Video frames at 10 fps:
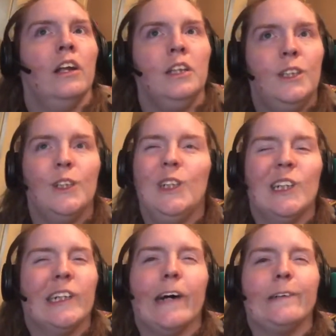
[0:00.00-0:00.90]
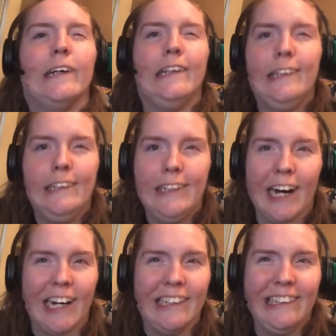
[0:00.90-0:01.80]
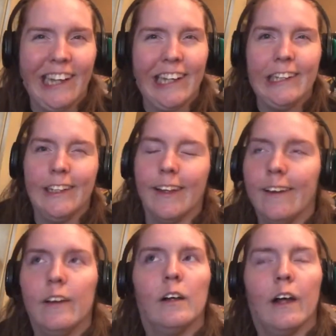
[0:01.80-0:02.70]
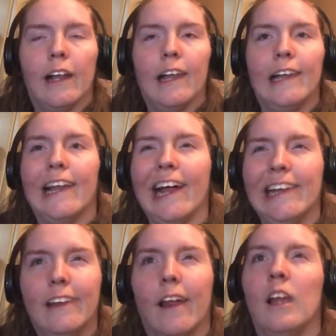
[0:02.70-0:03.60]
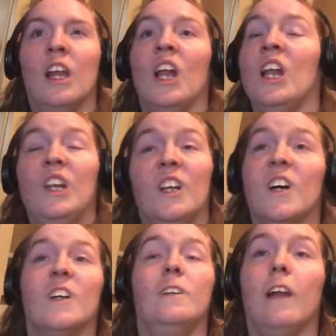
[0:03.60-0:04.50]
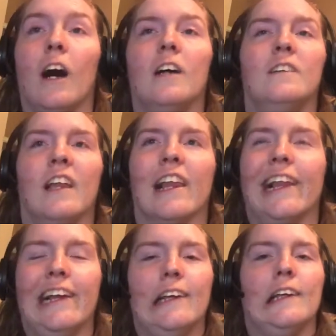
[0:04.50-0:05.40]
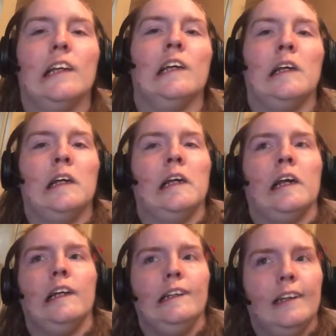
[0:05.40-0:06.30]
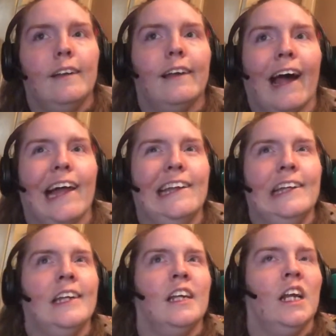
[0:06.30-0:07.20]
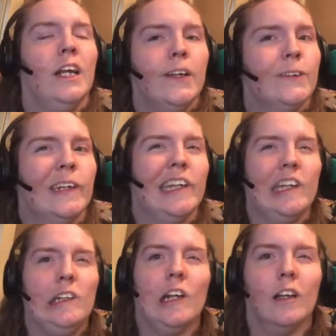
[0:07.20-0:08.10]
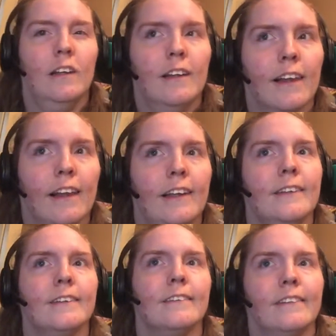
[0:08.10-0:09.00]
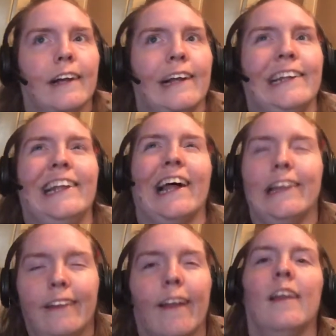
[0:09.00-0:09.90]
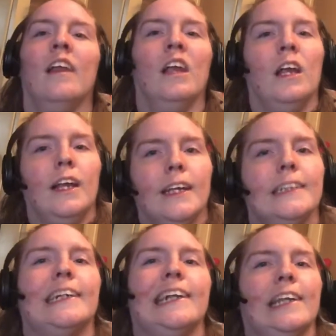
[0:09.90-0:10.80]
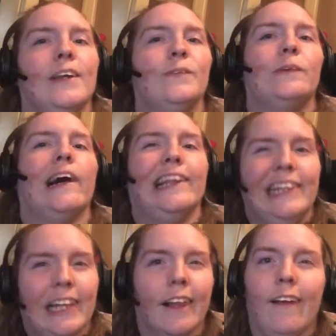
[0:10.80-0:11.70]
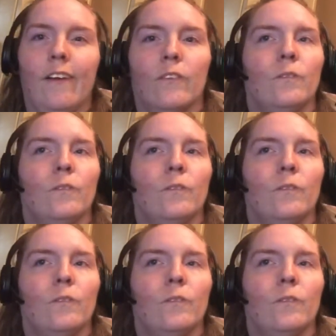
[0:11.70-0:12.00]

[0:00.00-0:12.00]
"Do you ever stop dancing?" And I said, "No, not really." She asked, "Even in your sleep?" And I said, "Even in my sleep."